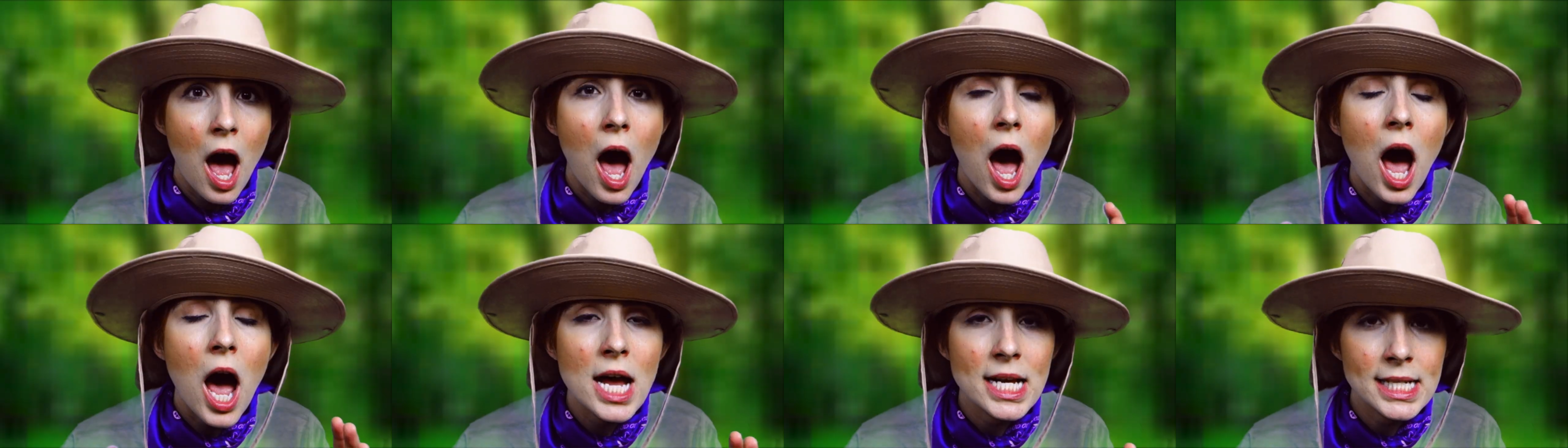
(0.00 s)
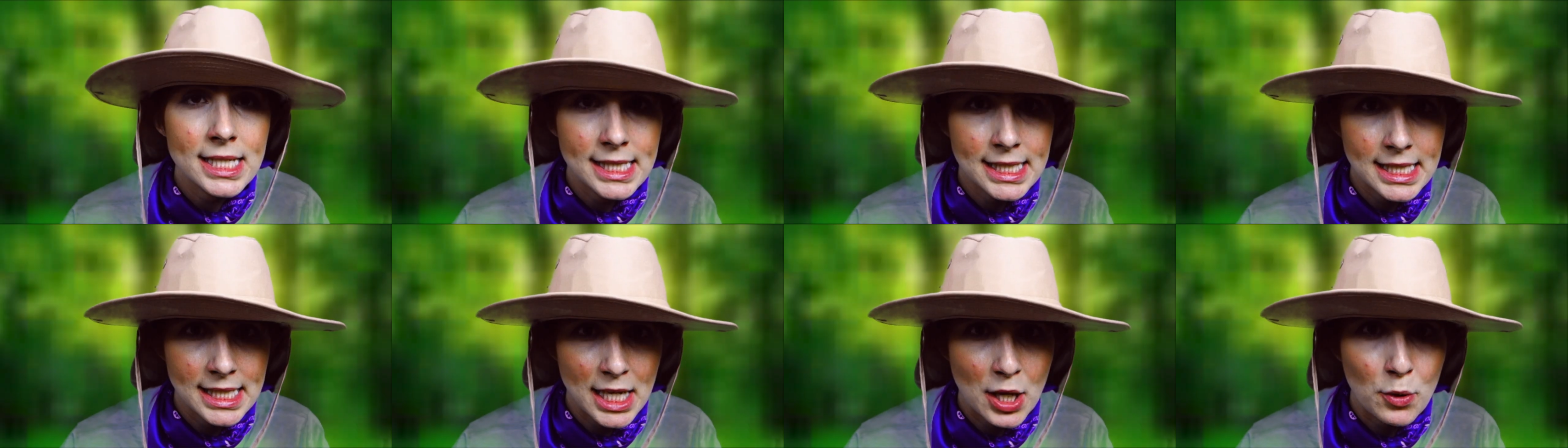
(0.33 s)
I
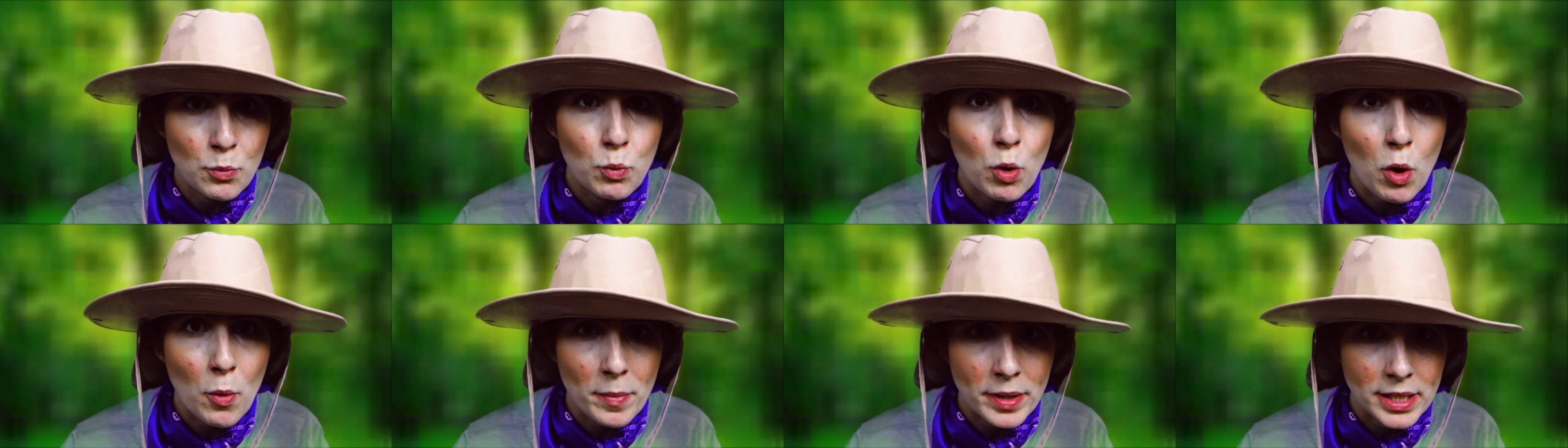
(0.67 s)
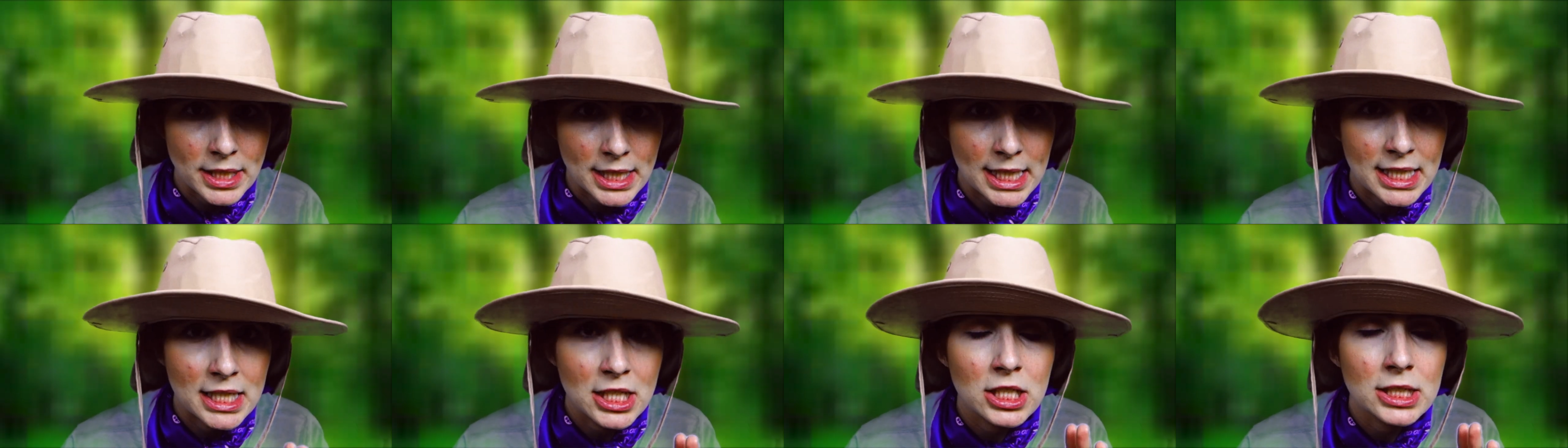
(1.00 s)
see a
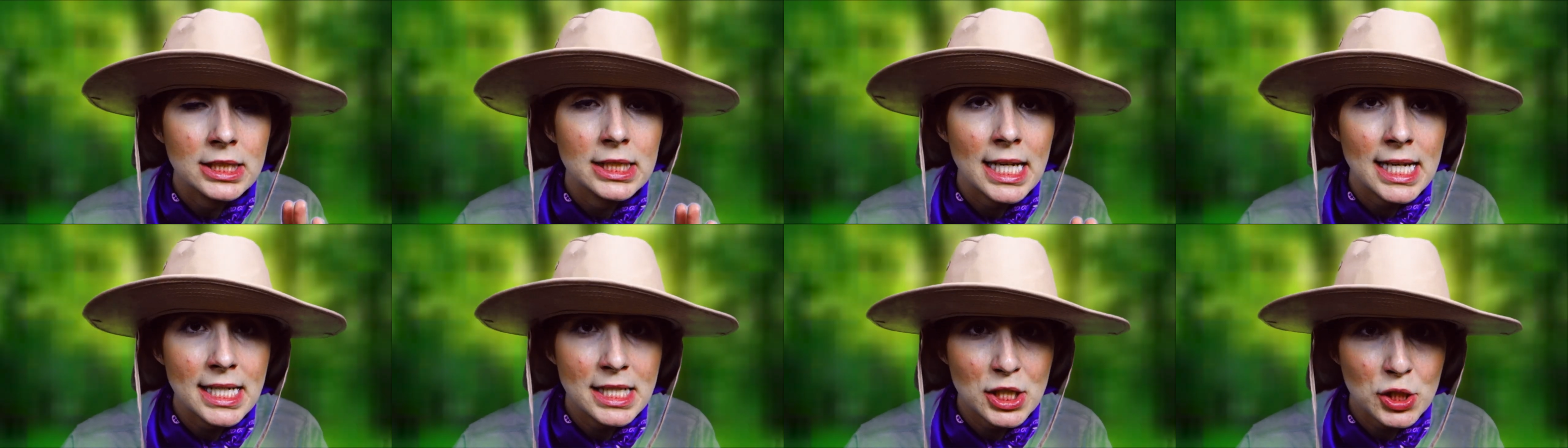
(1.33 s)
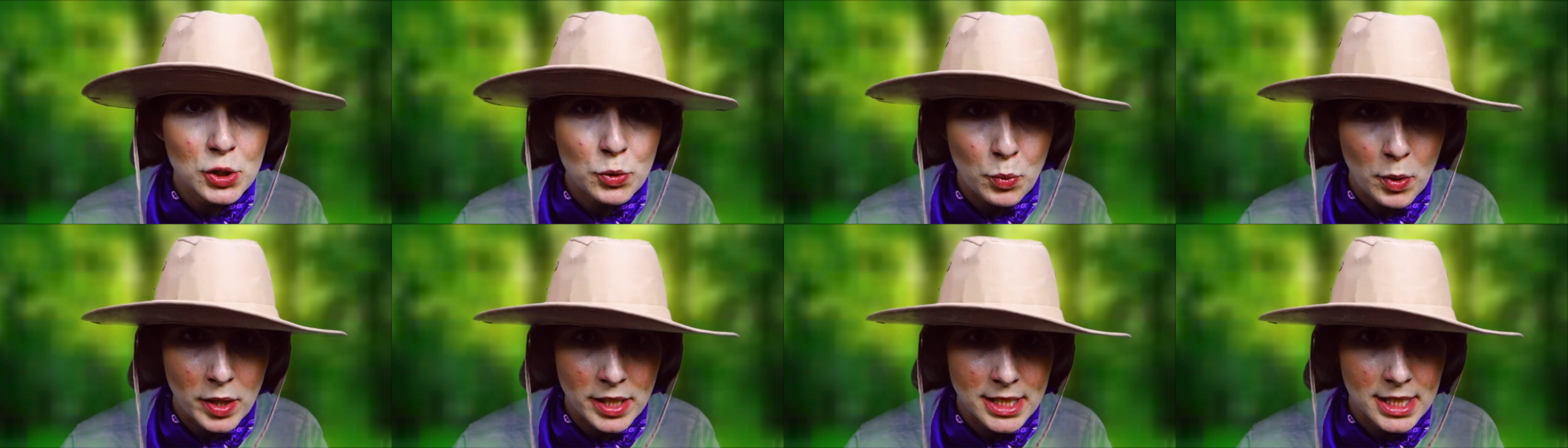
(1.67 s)
woman in her late
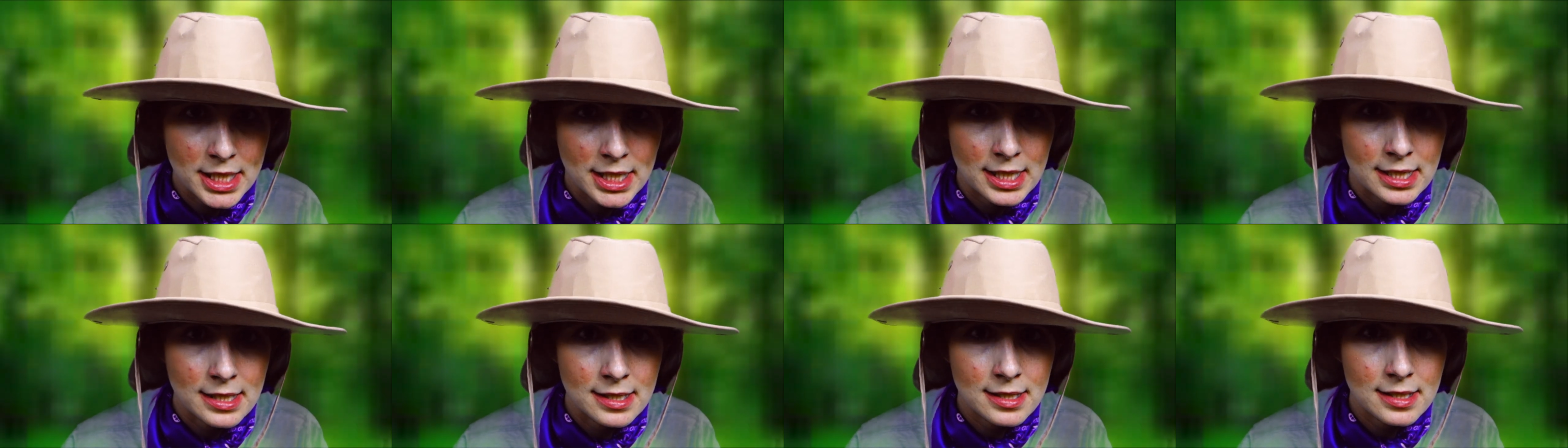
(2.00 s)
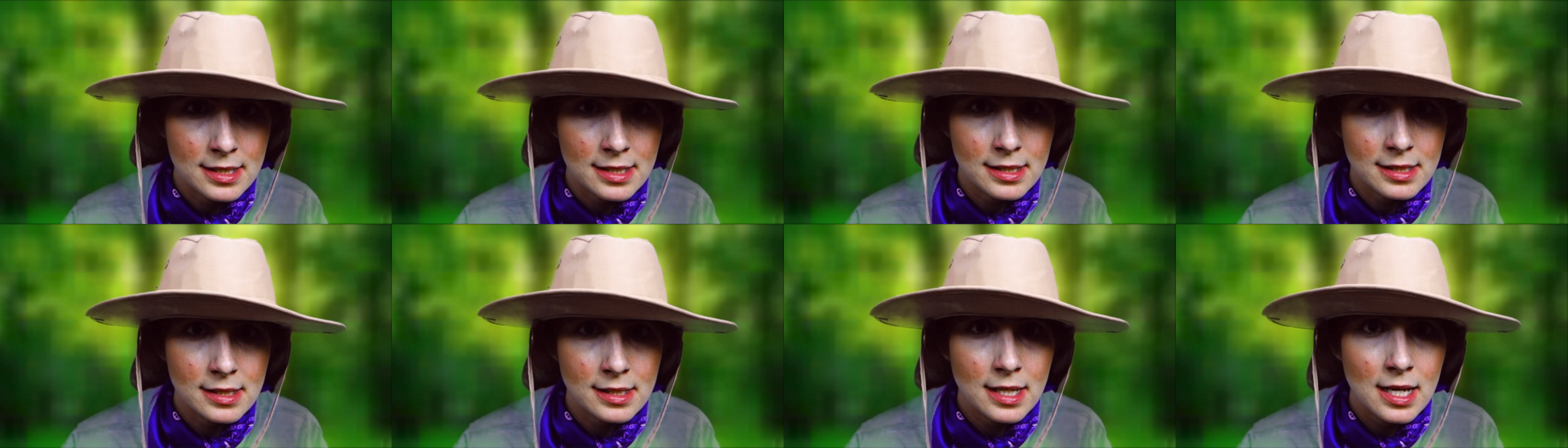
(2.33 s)
20s